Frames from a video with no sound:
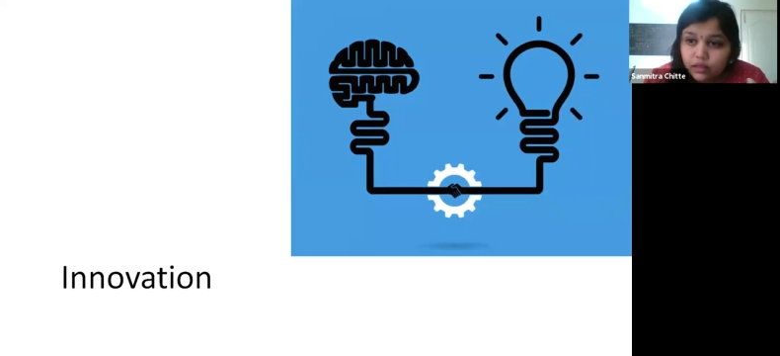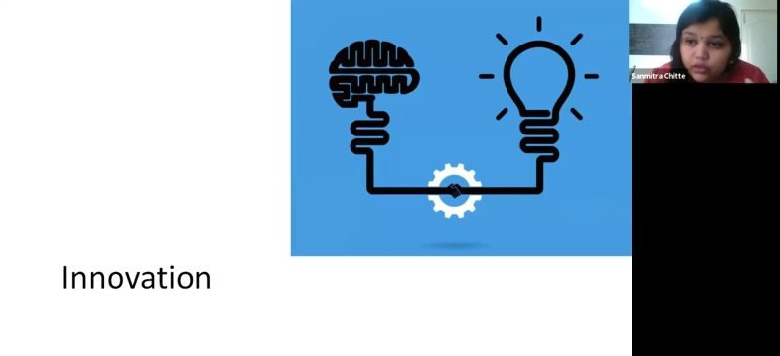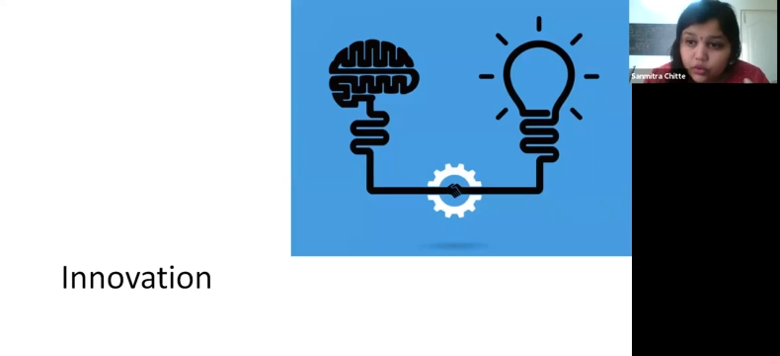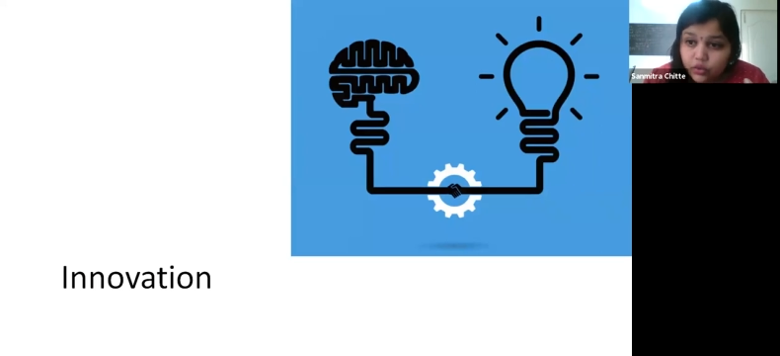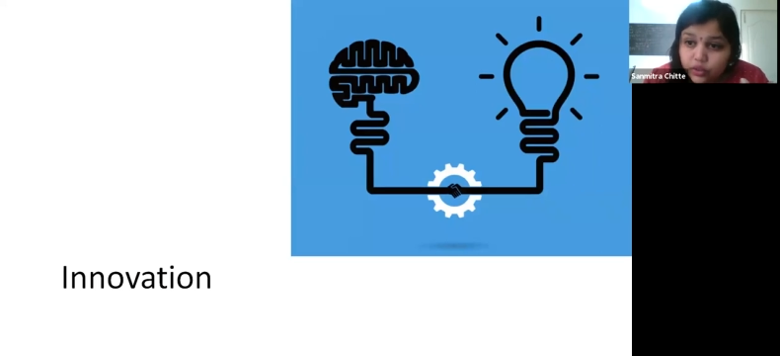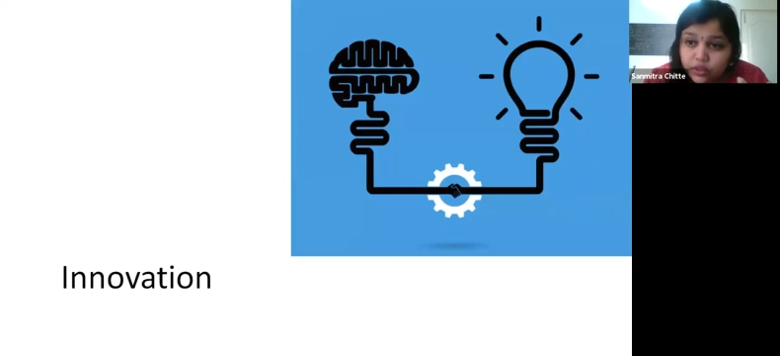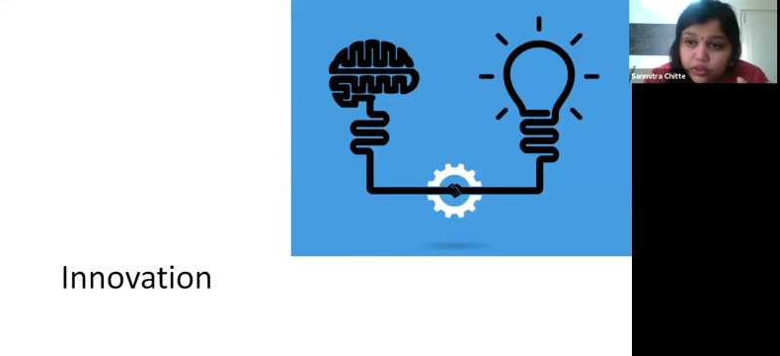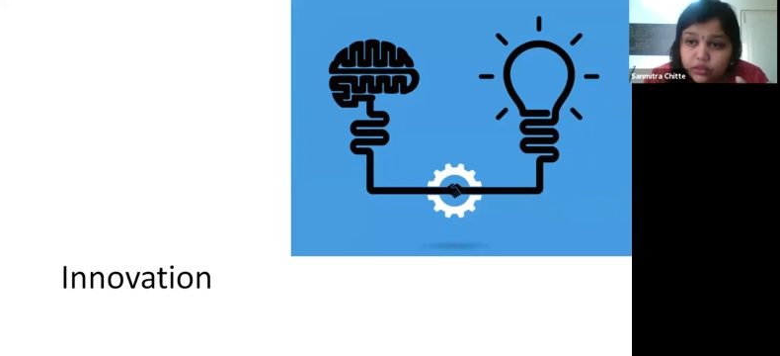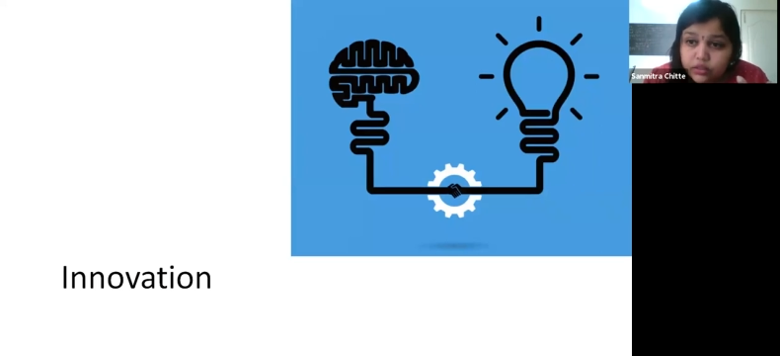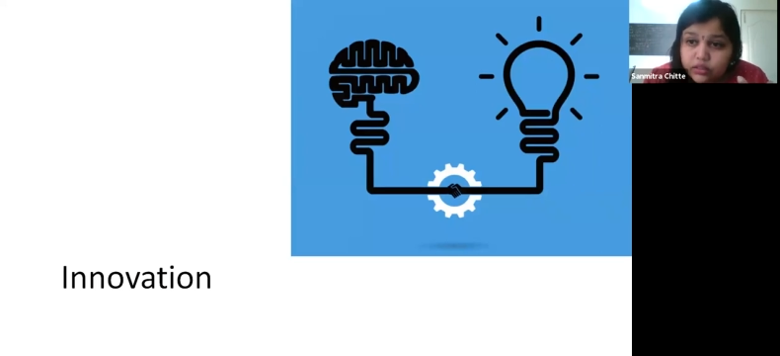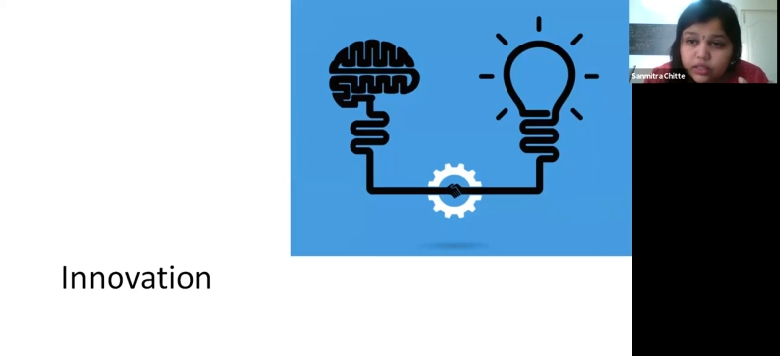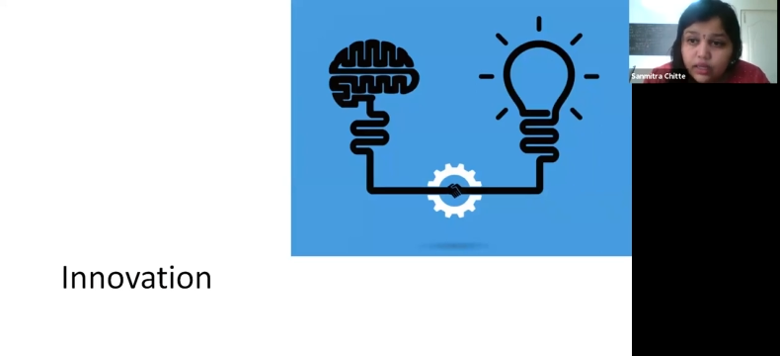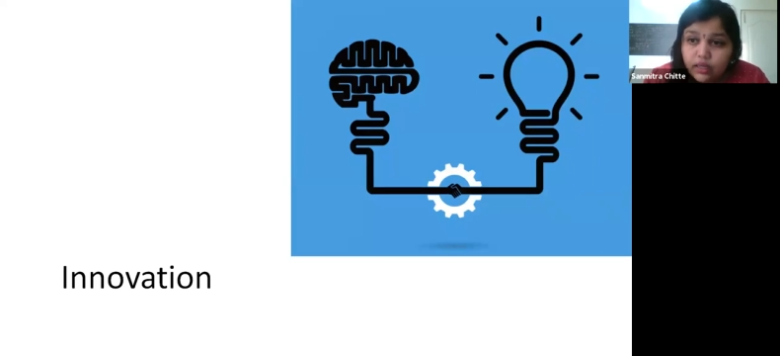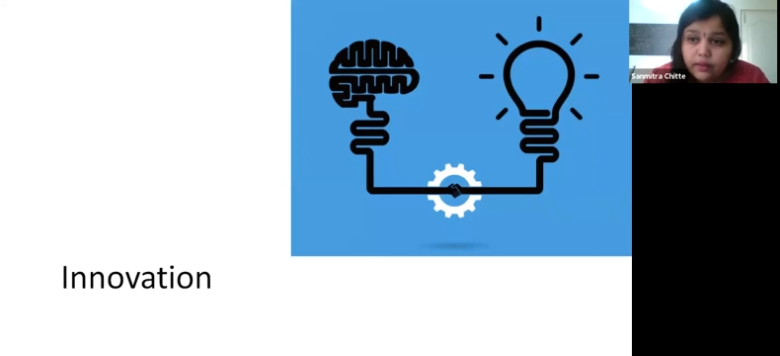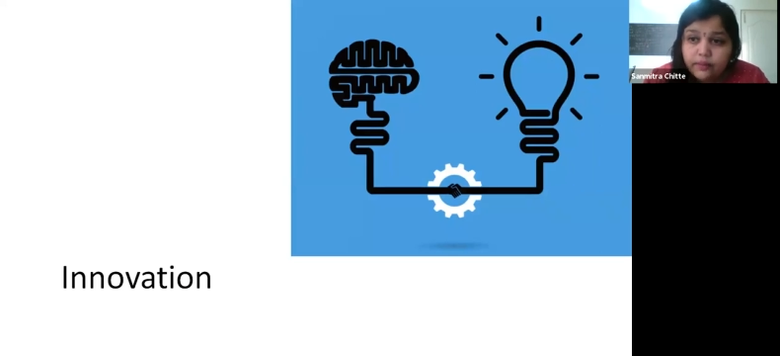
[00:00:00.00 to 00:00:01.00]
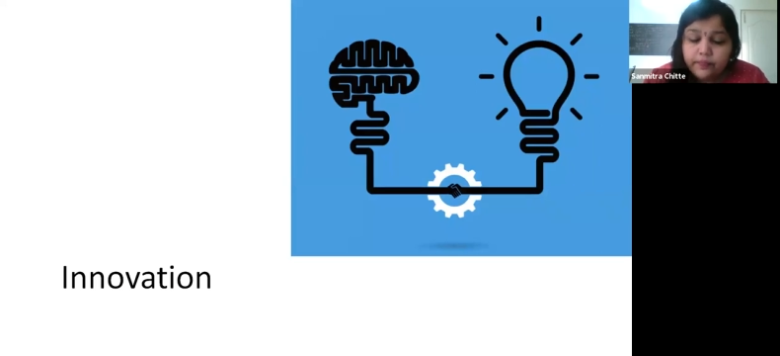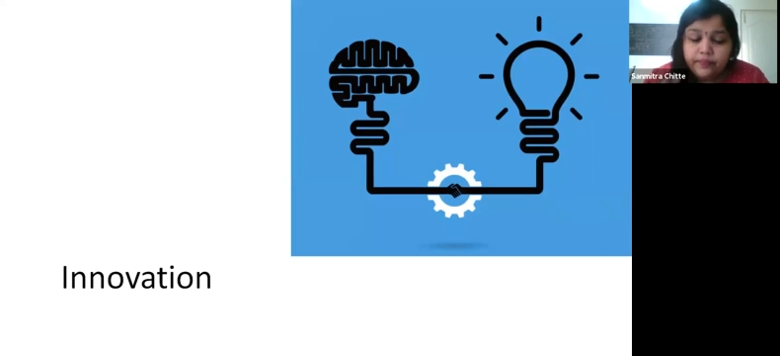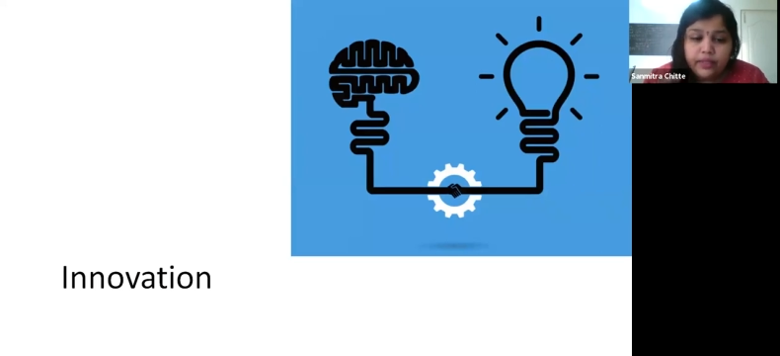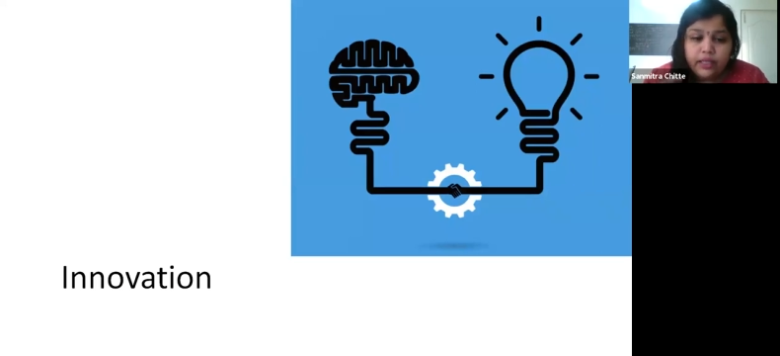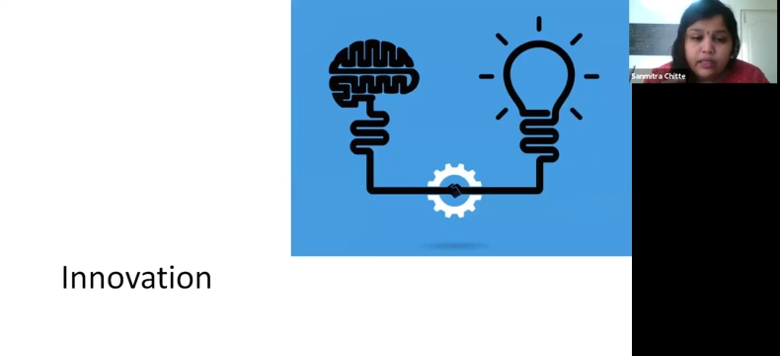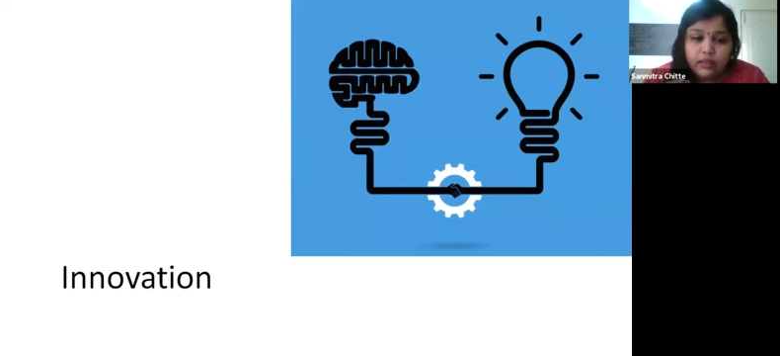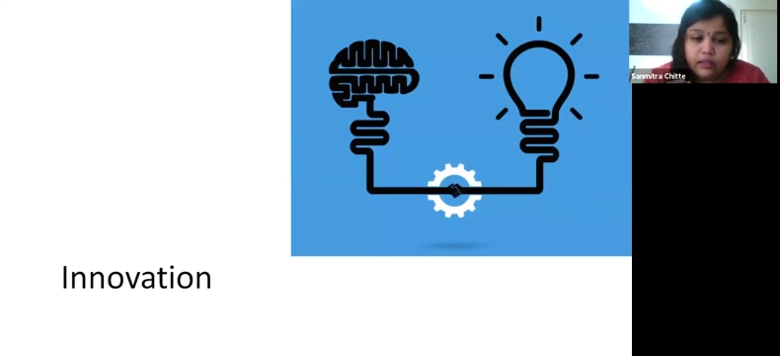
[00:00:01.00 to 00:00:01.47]
doing design,
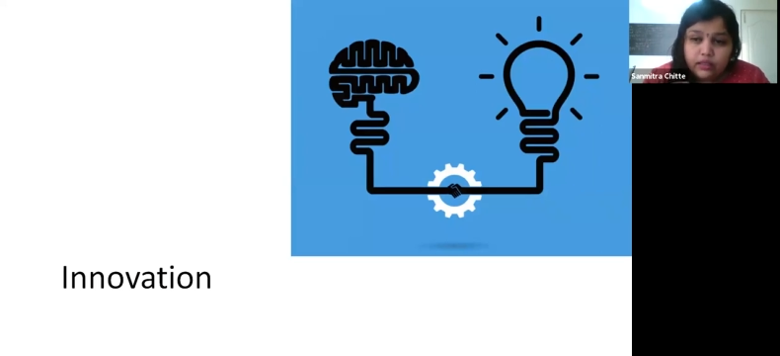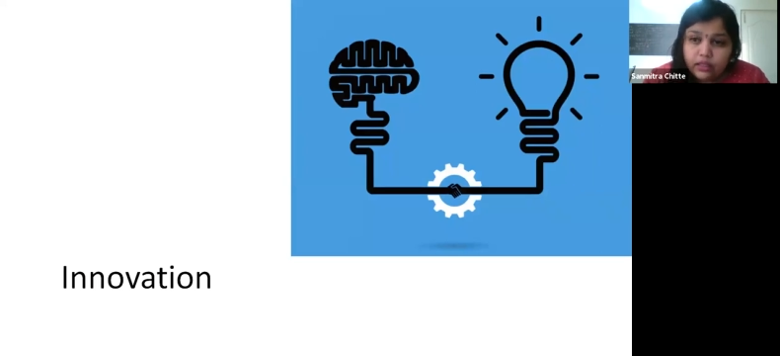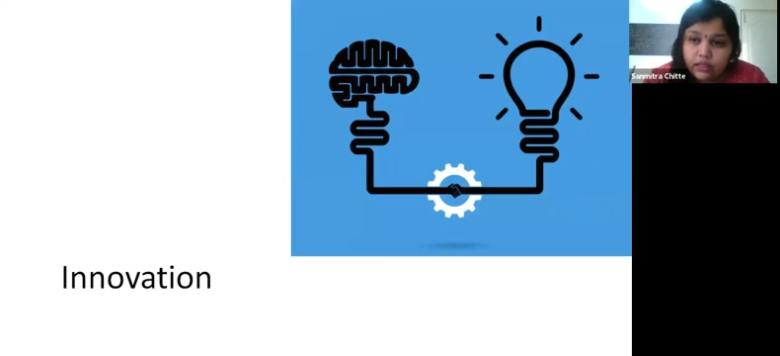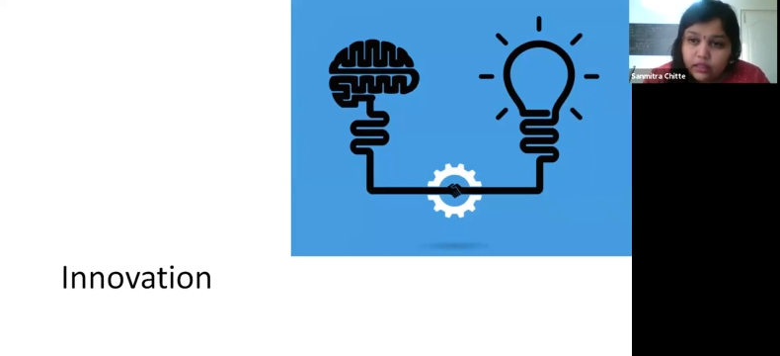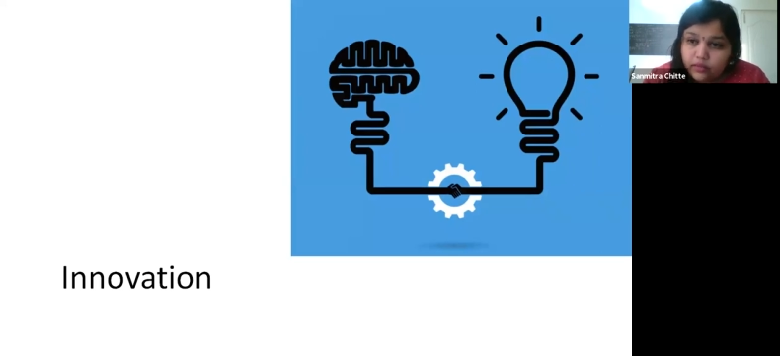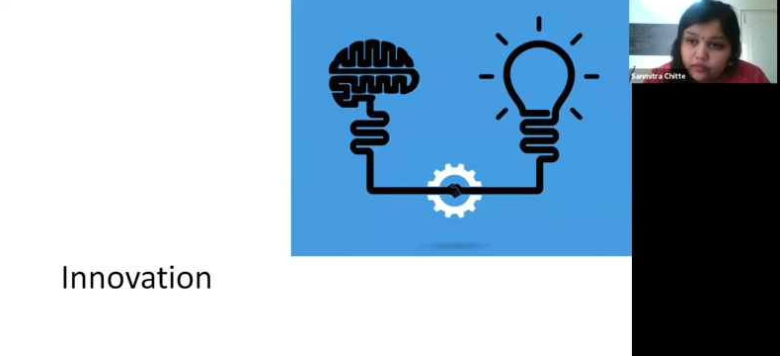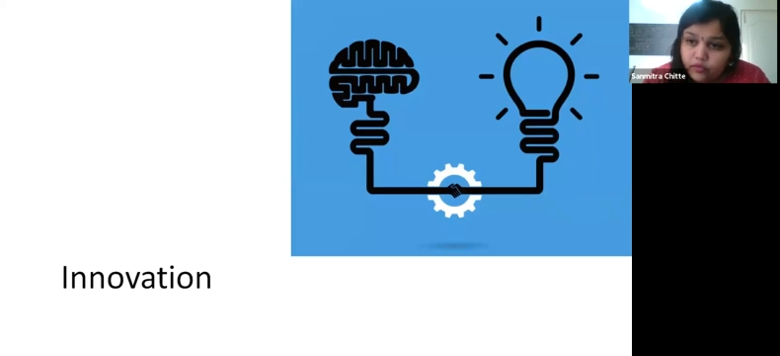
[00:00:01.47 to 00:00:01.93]
then